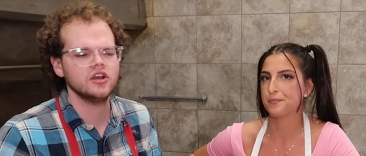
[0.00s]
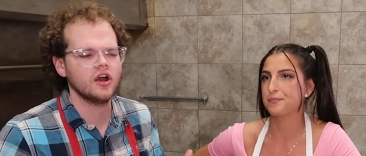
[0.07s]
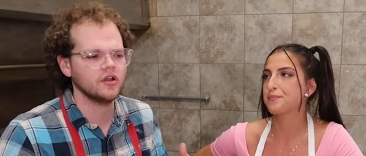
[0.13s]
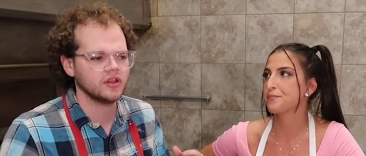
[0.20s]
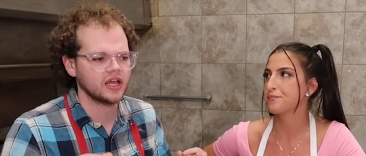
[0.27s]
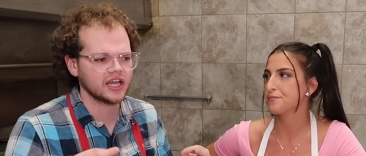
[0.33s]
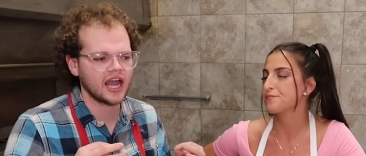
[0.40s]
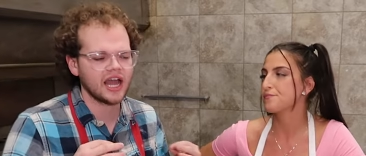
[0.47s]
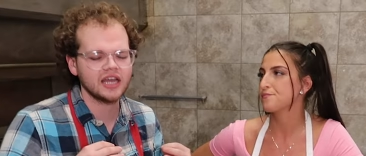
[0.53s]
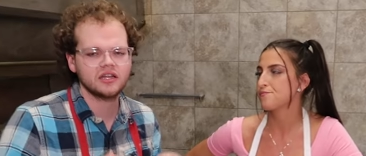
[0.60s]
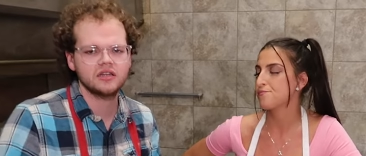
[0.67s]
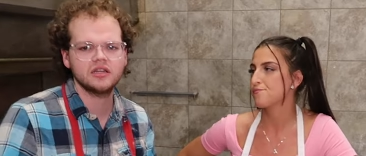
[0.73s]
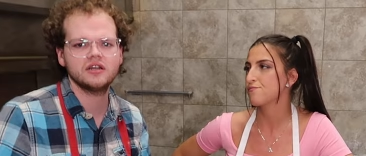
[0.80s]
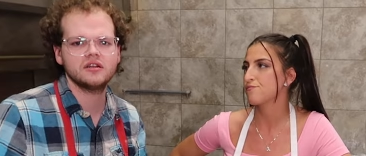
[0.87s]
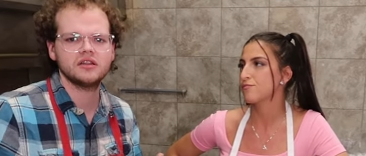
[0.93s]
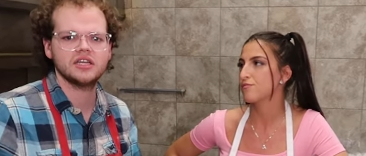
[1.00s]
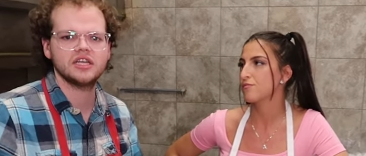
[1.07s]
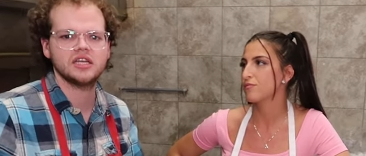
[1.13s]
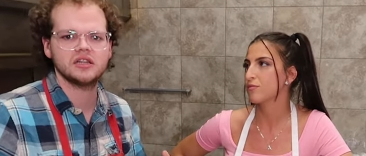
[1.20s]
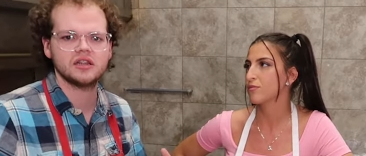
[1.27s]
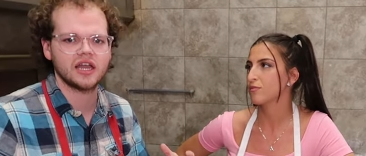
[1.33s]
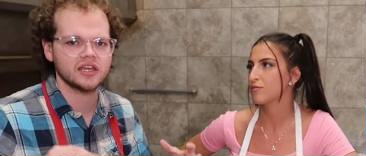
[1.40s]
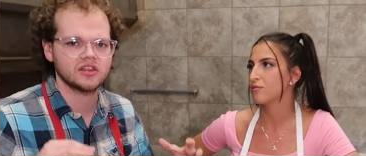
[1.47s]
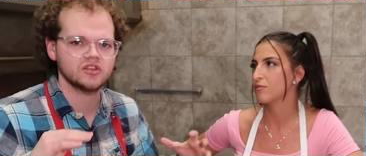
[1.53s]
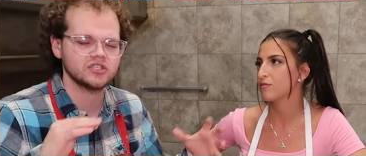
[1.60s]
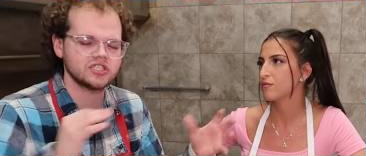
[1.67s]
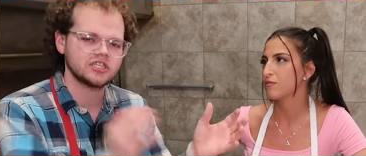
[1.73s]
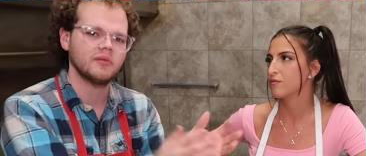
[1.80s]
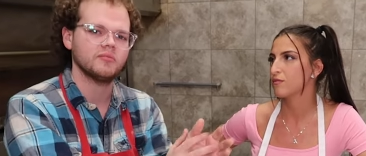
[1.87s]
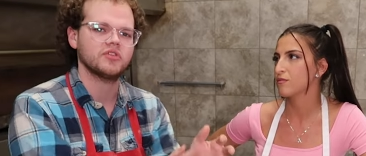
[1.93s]
Speaker 1: you know, like I clearly like
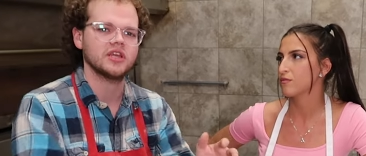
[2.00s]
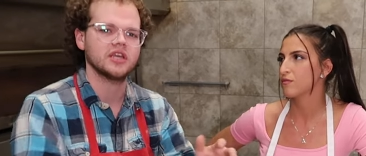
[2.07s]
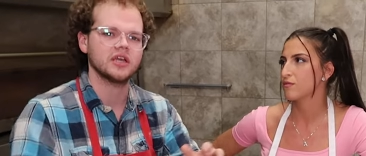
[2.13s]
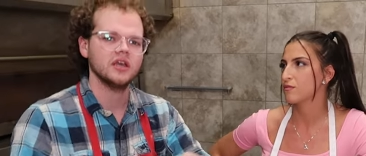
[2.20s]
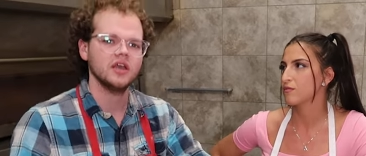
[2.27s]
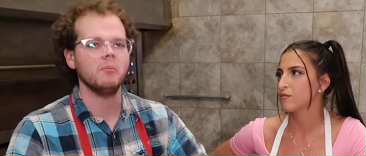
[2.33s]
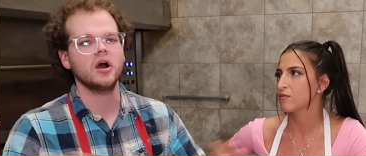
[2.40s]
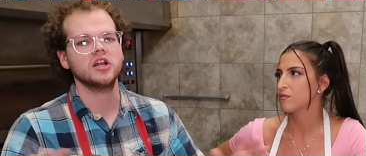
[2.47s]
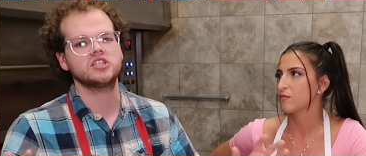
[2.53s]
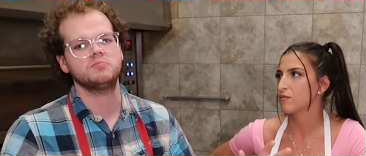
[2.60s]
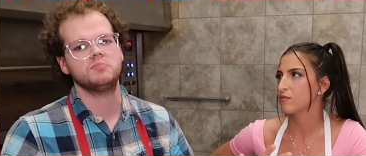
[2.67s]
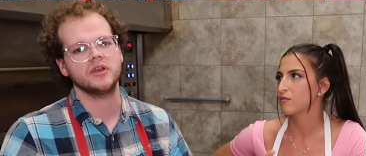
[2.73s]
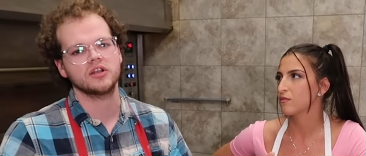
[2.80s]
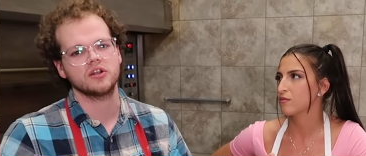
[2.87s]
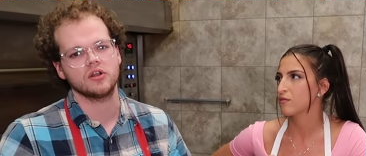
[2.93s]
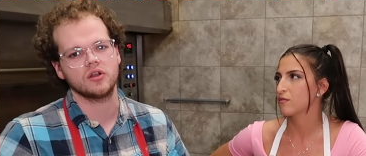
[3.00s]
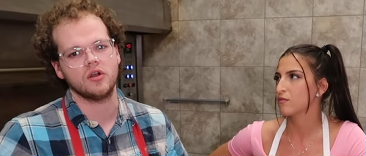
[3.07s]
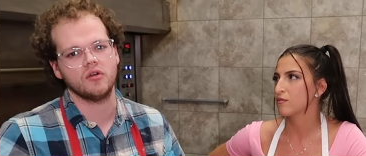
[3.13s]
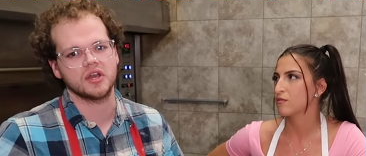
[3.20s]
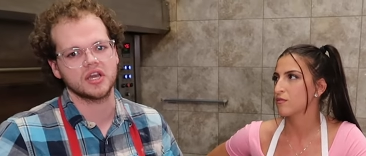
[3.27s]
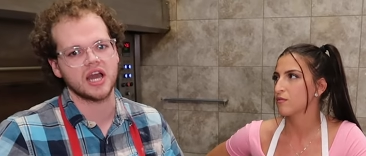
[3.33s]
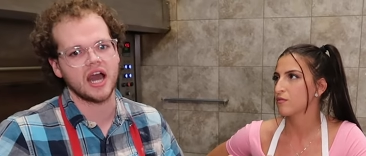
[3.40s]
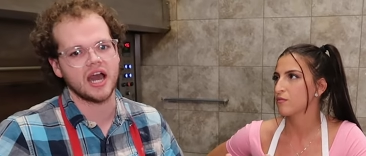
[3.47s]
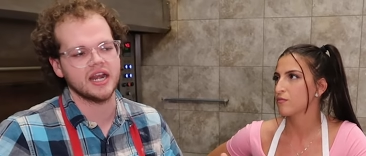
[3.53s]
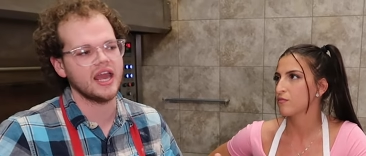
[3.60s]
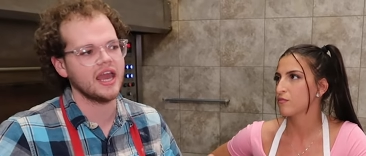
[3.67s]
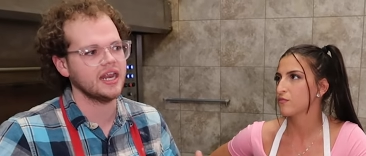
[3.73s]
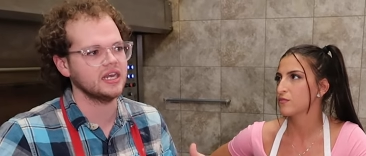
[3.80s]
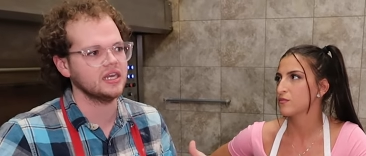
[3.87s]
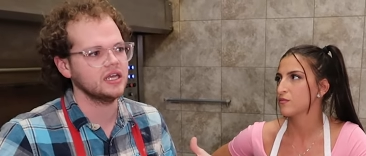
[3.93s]
there's something much bigger going on.
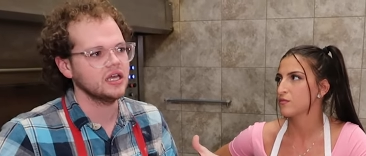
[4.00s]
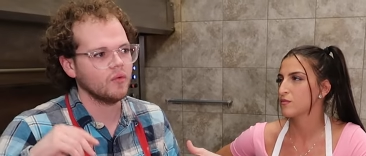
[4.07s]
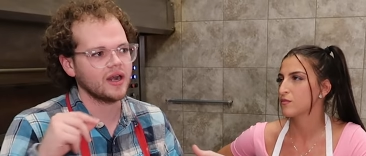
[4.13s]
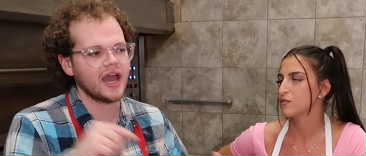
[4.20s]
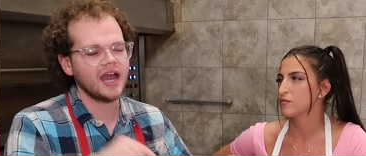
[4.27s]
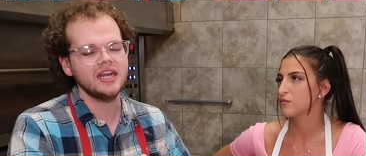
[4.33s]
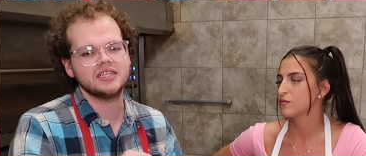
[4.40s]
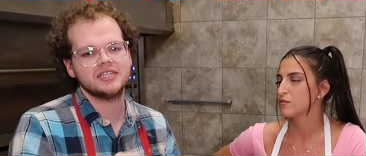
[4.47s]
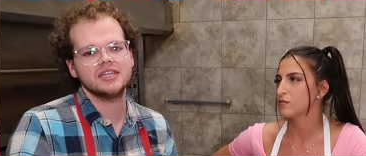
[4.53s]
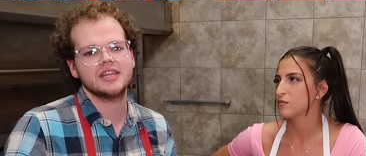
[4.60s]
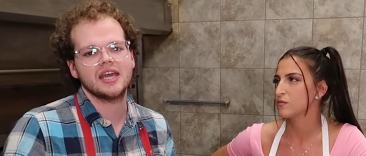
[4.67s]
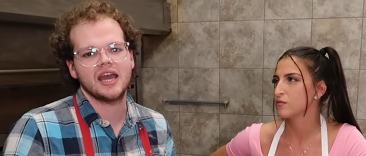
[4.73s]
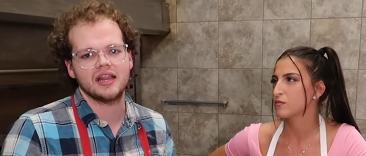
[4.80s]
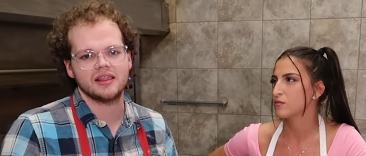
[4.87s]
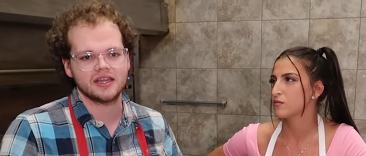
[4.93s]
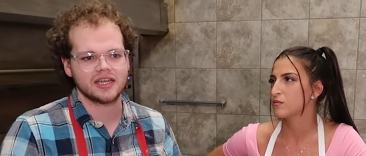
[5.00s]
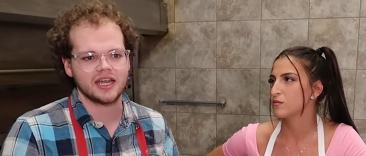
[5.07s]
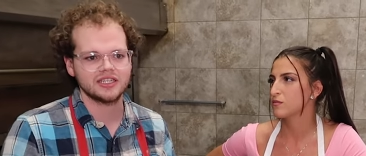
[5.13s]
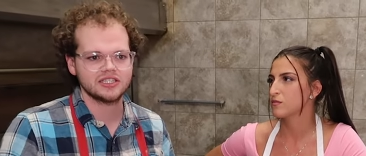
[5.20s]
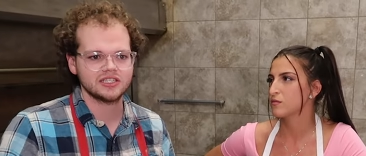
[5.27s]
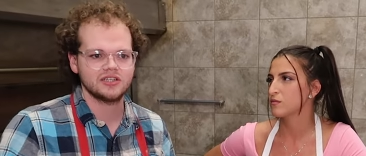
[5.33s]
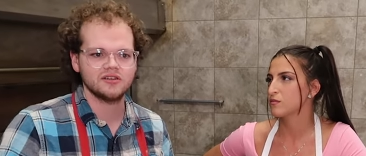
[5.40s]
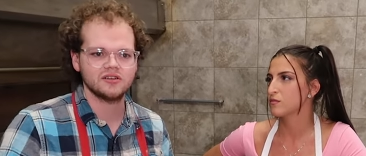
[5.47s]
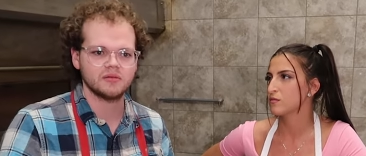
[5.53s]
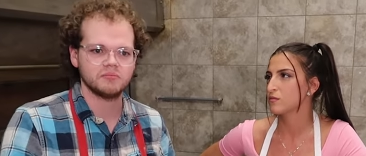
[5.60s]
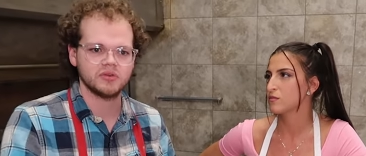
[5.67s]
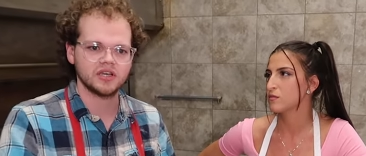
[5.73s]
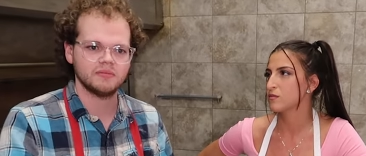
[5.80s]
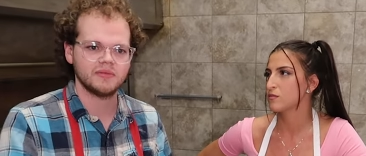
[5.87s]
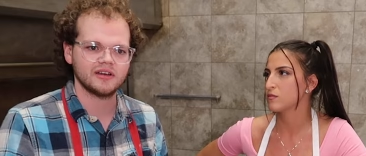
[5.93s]
And when I did that, like I secured a
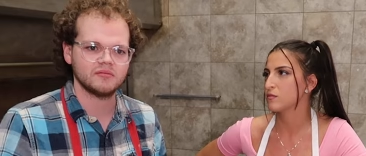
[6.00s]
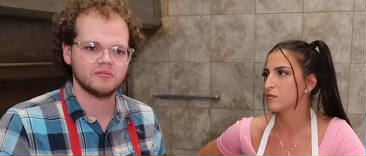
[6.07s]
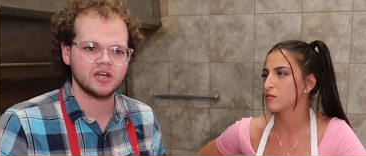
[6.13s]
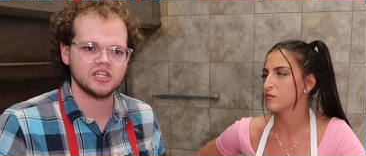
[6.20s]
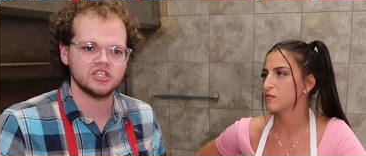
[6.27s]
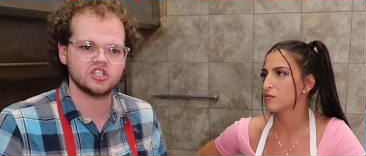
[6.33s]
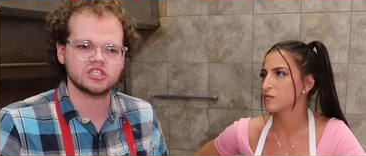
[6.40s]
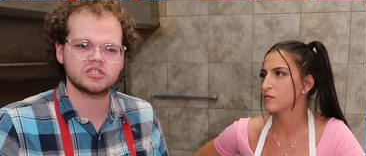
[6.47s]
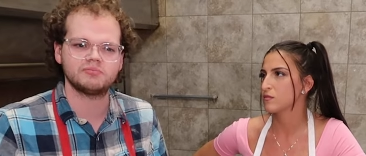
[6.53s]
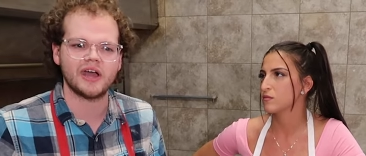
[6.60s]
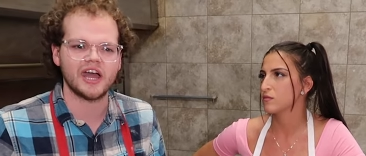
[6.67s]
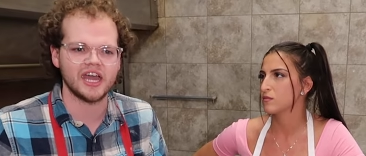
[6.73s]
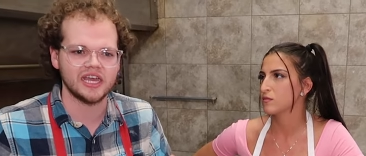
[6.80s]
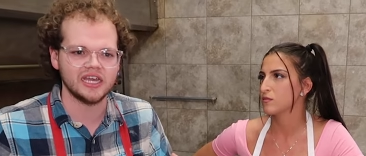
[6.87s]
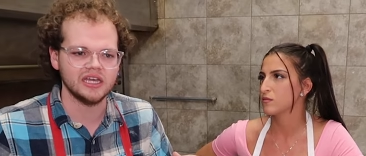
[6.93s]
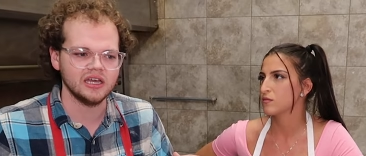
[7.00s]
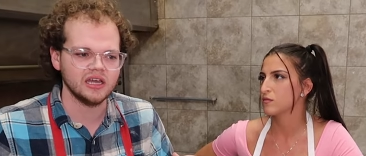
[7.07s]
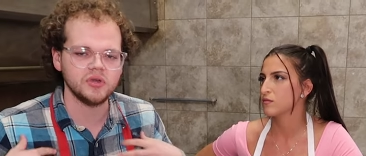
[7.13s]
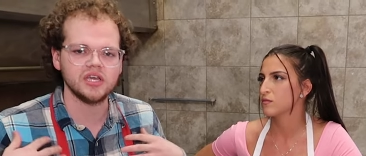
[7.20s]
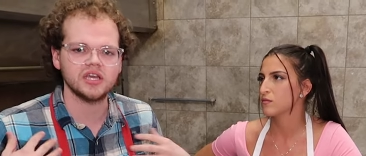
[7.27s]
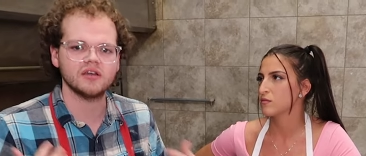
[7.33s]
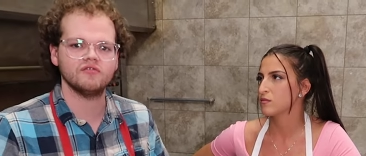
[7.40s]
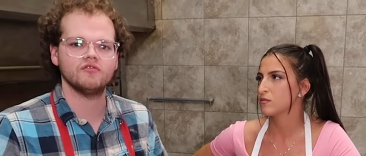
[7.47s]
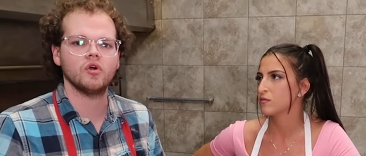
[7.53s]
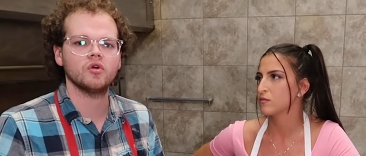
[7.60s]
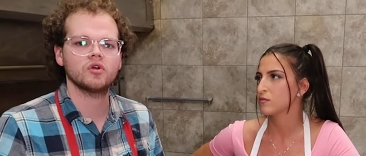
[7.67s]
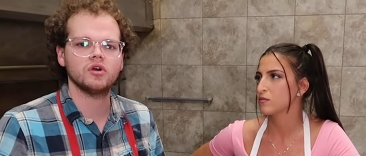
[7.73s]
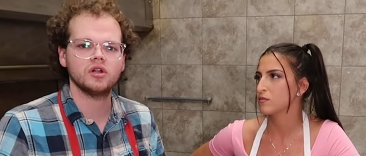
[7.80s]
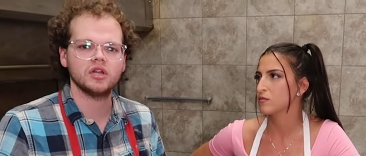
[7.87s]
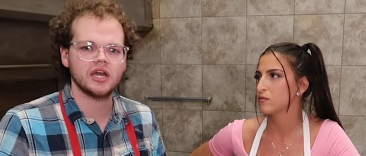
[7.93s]
big amount of money just by being
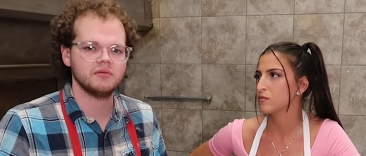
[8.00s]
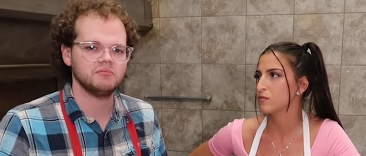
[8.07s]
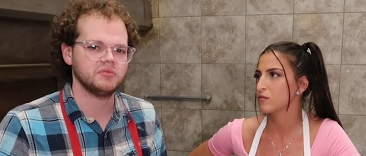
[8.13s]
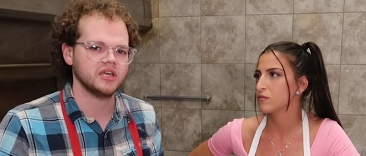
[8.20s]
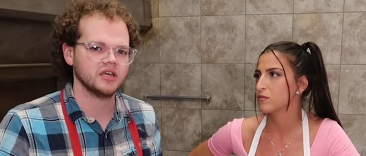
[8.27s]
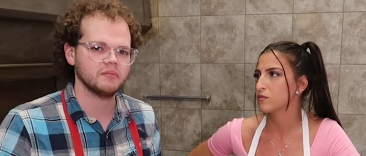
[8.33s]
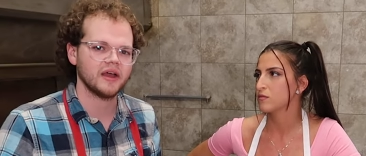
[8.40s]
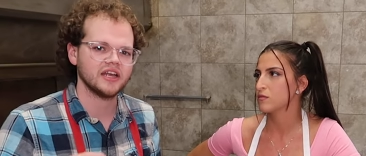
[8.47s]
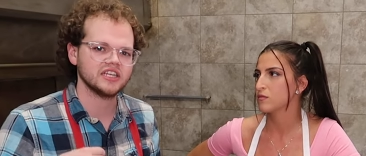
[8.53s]
vocal and being